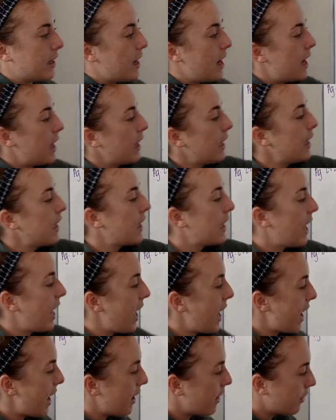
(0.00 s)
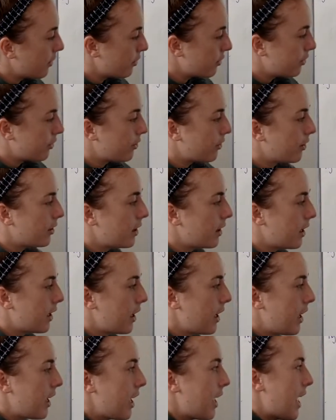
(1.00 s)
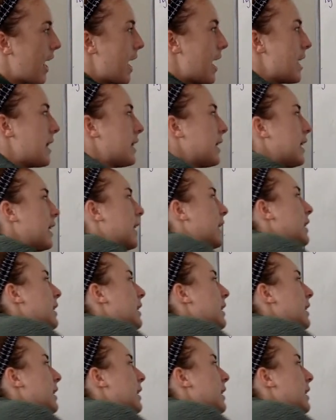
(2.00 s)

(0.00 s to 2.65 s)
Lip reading: cut it in half and then